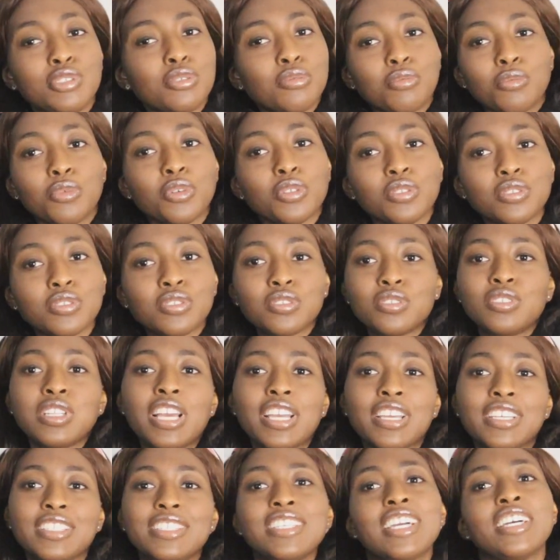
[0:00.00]
don't want,
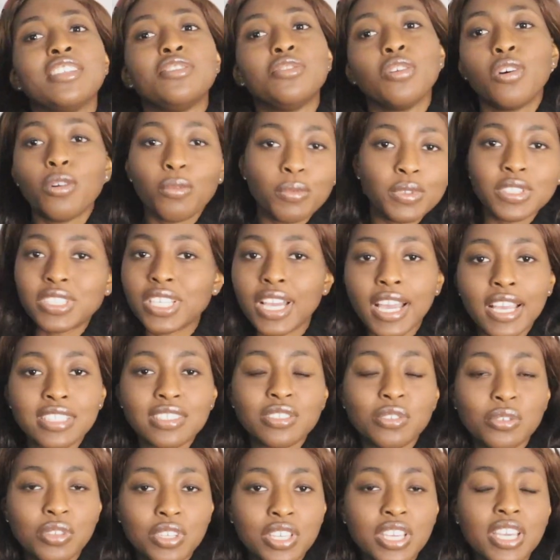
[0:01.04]
like, they are done with
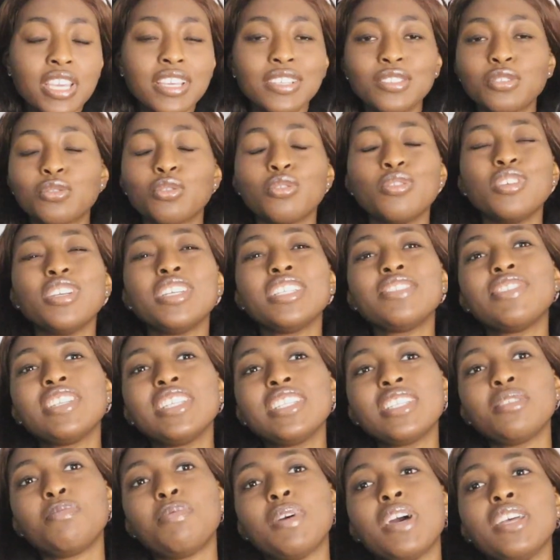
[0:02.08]
that. Okay, so it
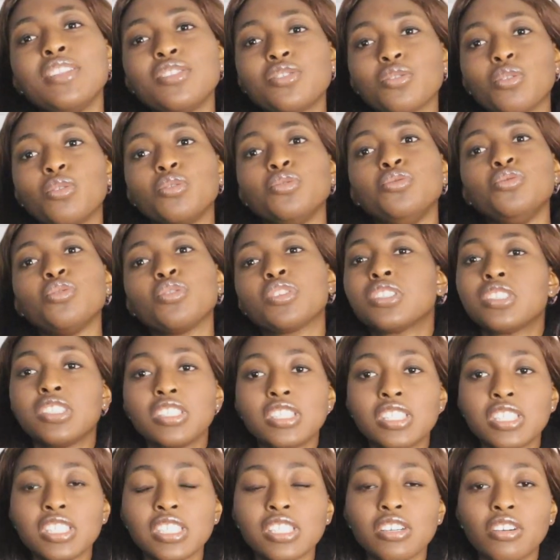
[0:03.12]
really depends on your
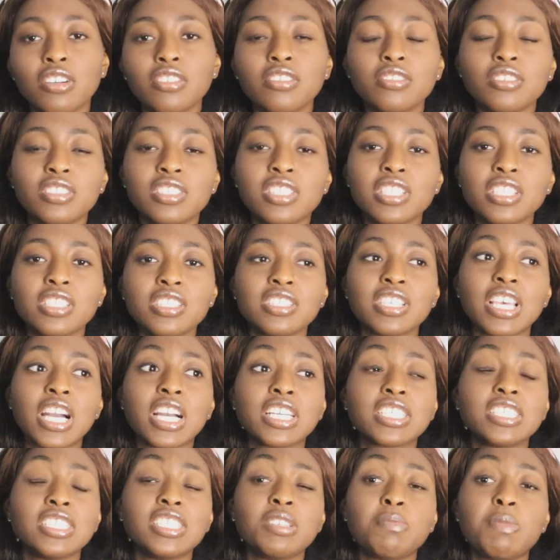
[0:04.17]
city. All these things
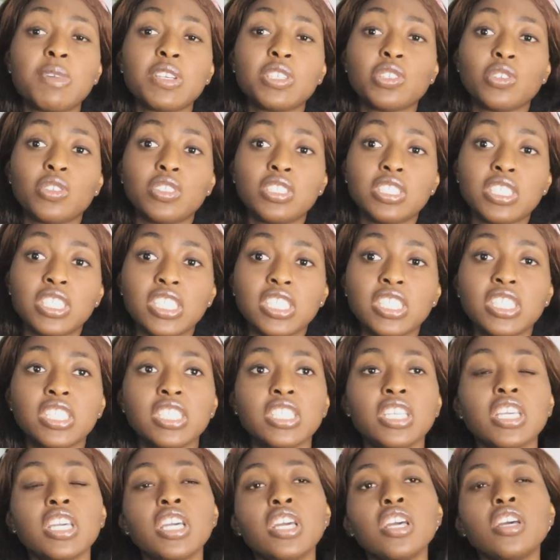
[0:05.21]
actually depends on the
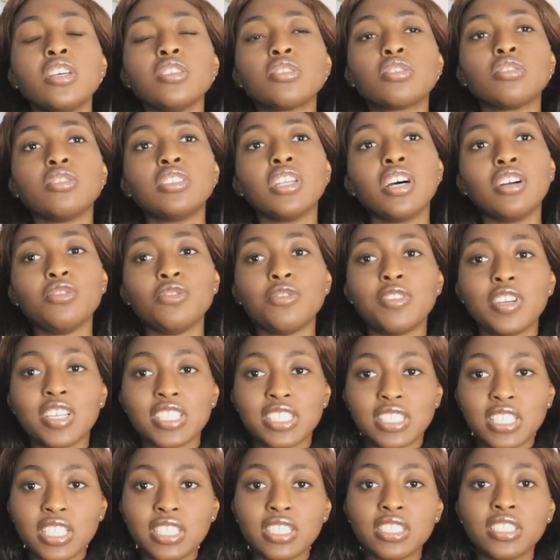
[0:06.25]
city. So now you've
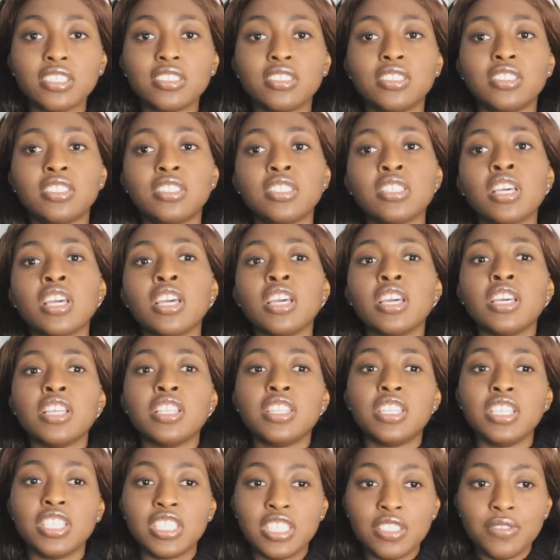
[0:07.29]
extended it,
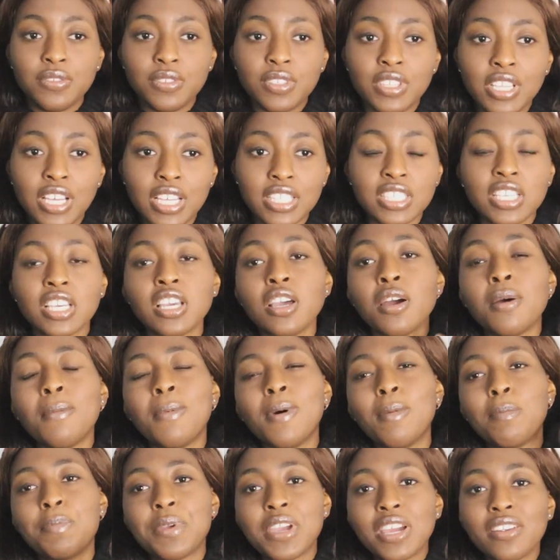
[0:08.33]
they give you that.
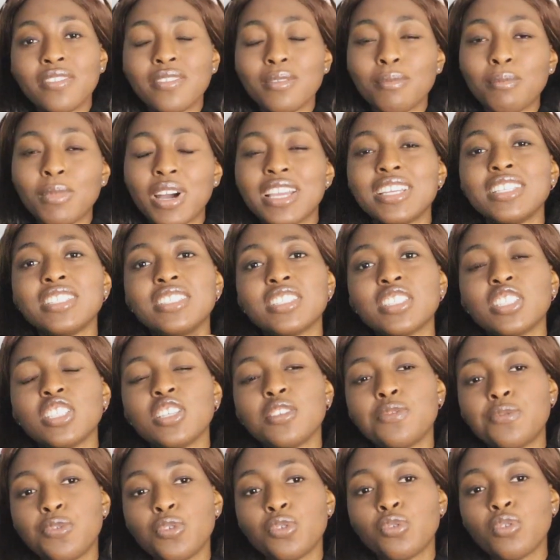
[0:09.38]
But bear in mind,
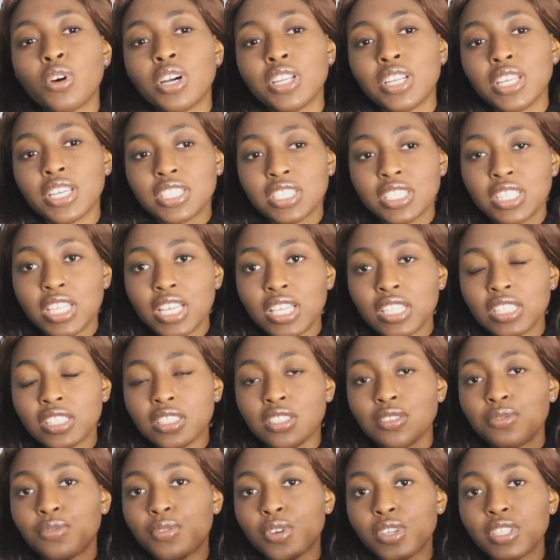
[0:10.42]
if you go and
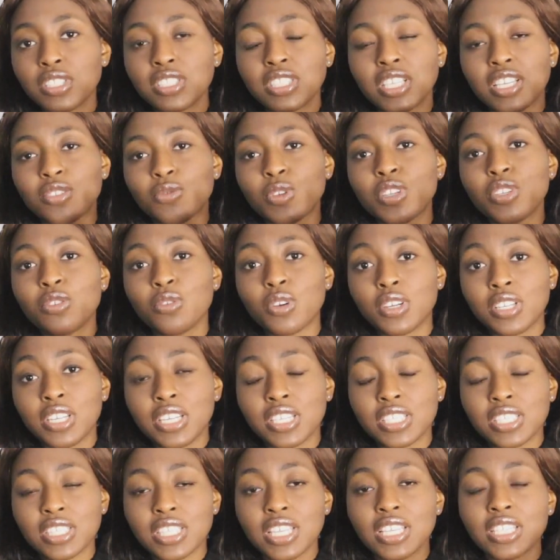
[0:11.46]
extend, for instance, when you go and
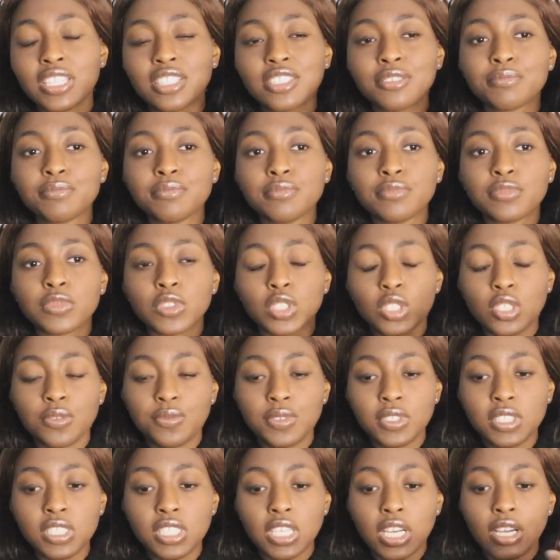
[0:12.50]
extend your
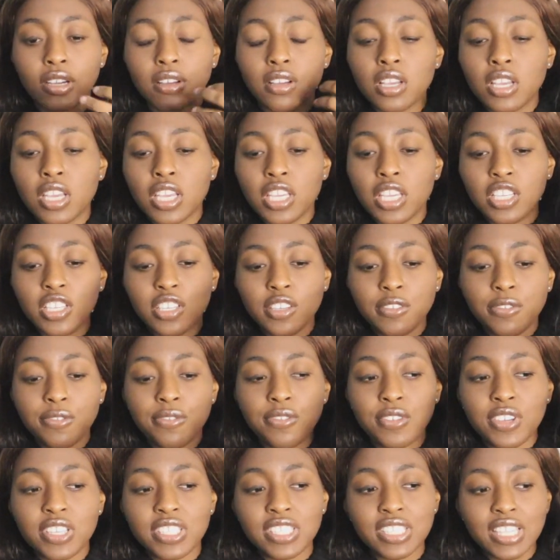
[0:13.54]
visa,
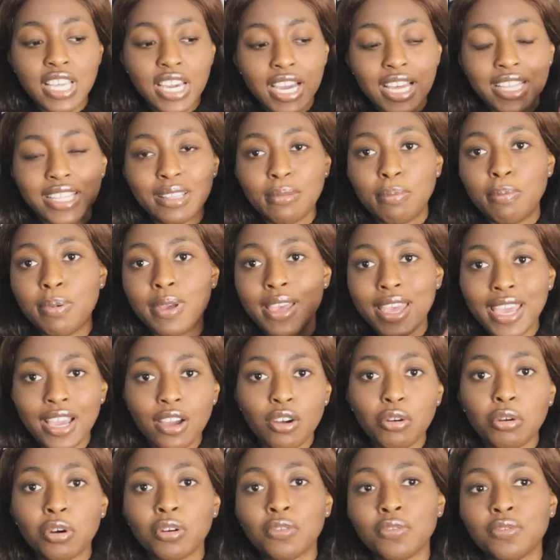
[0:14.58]
if it's like at the
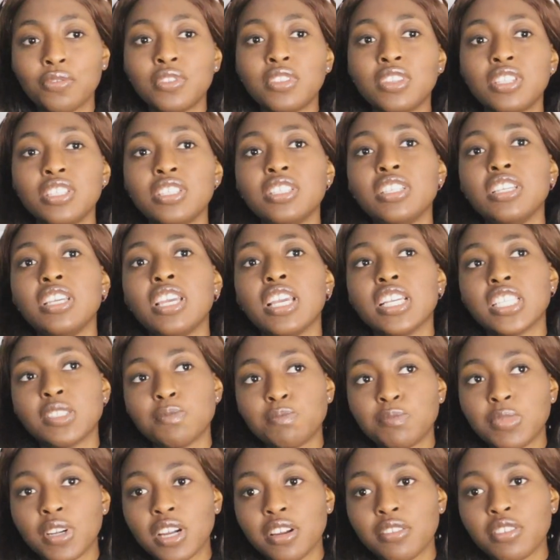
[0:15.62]
peak of the
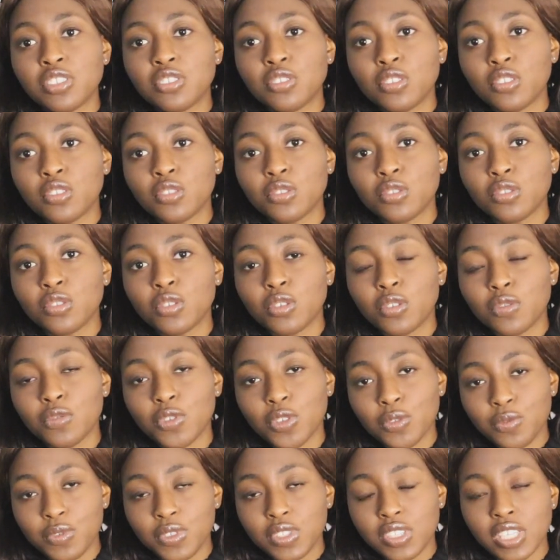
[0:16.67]
expiration of
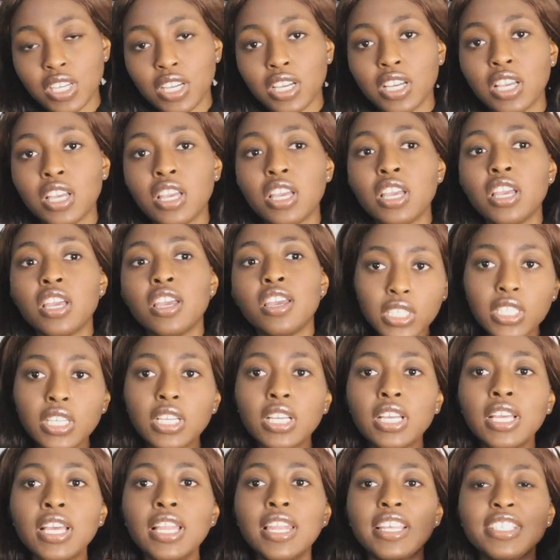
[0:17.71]
your visa,
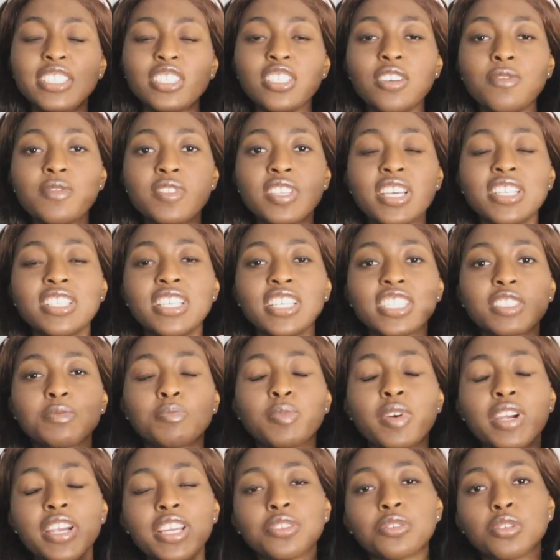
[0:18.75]
let's say your visa is
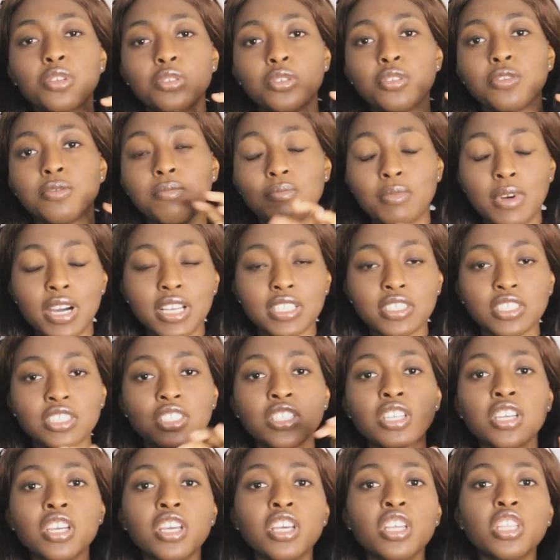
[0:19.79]
expiring 3rd of March,
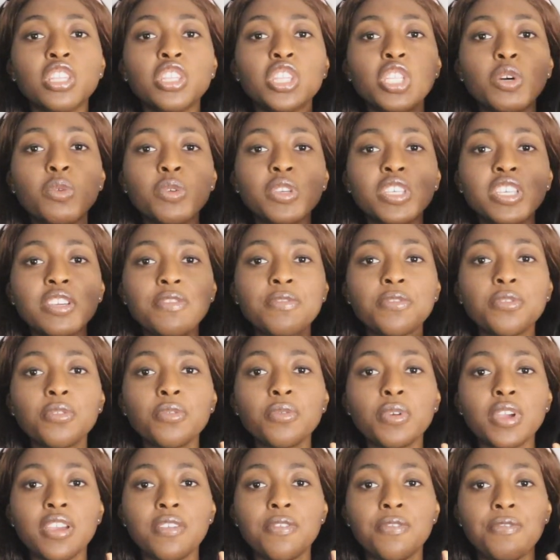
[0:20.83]
they'll give
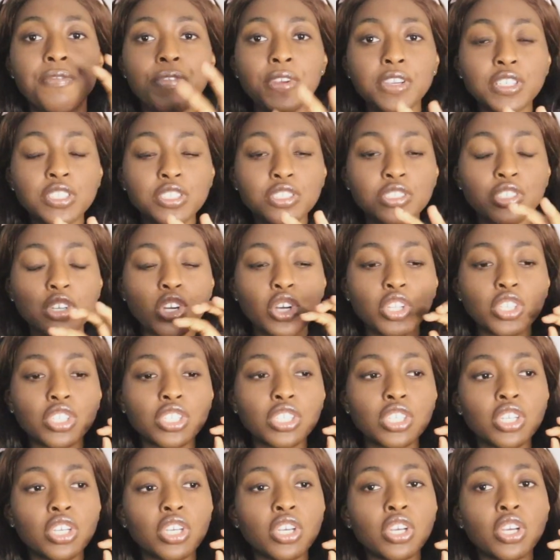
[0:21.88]
you a
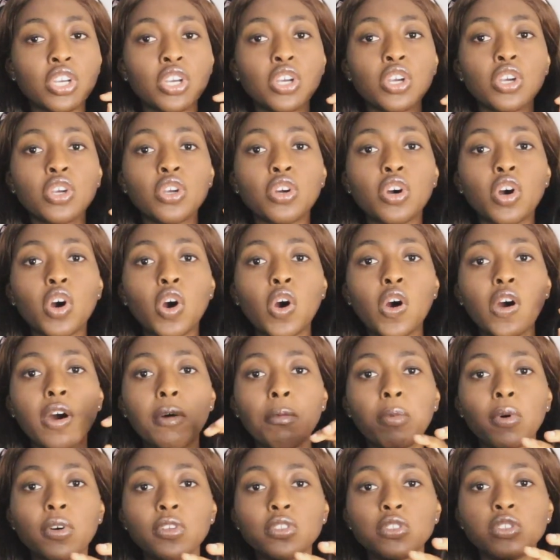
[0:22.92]
fiction
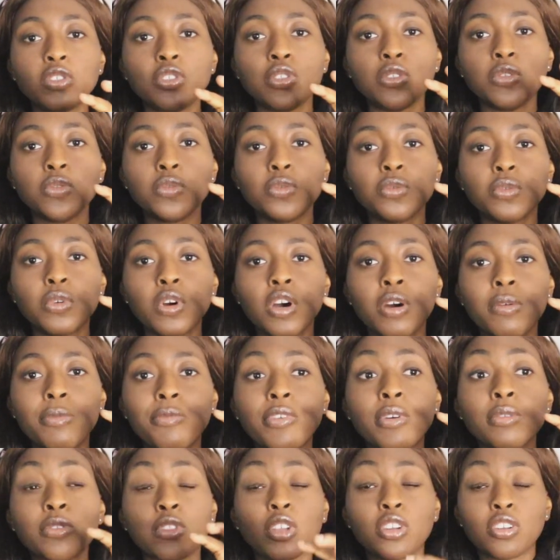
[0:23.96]
up until
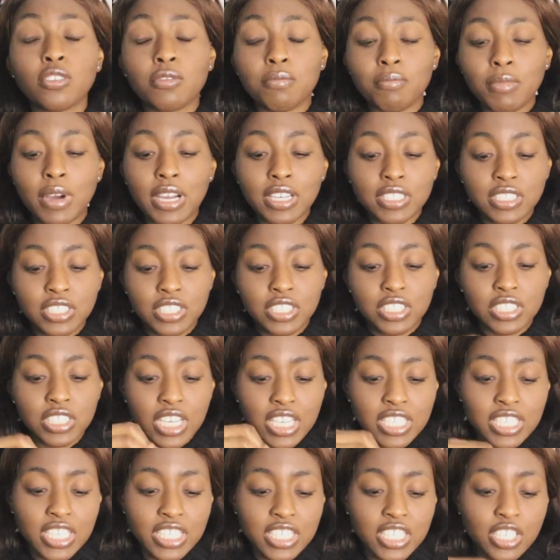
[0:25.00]
3rd of March,
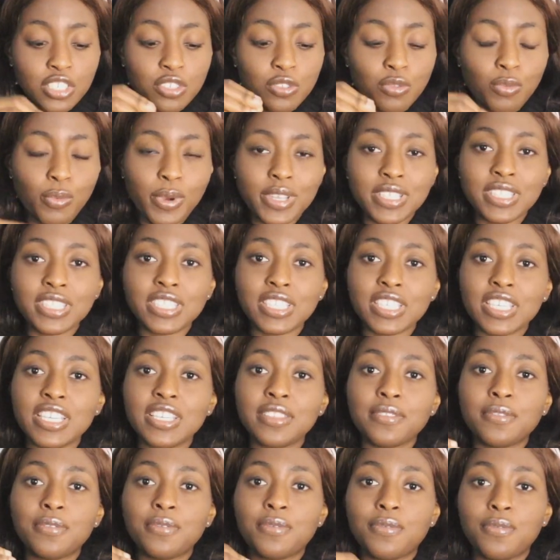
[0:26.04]
and let's say you went
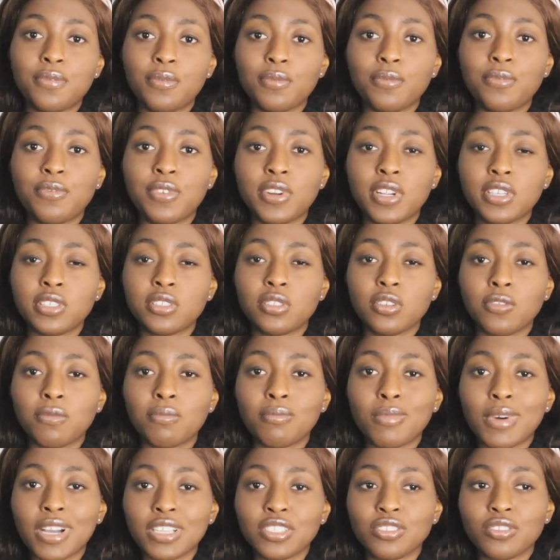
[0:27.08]
in 1st of
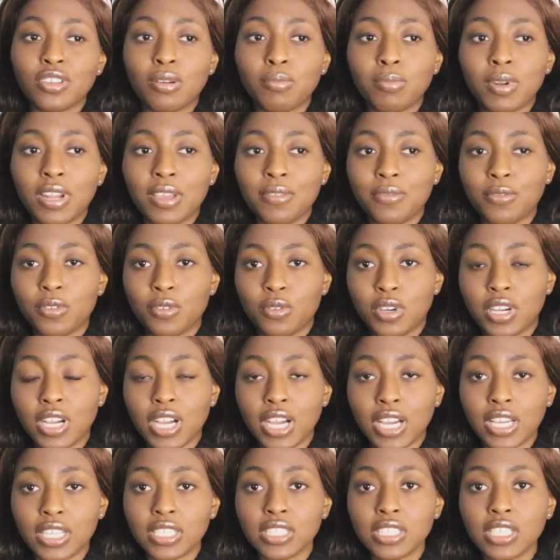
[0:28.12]
March to apply for your
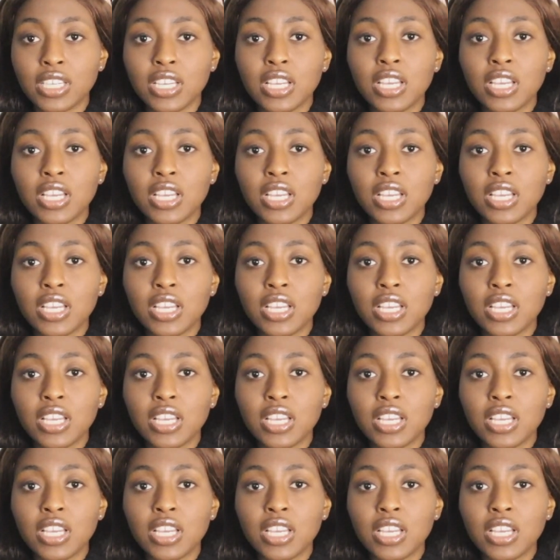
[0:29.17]
card,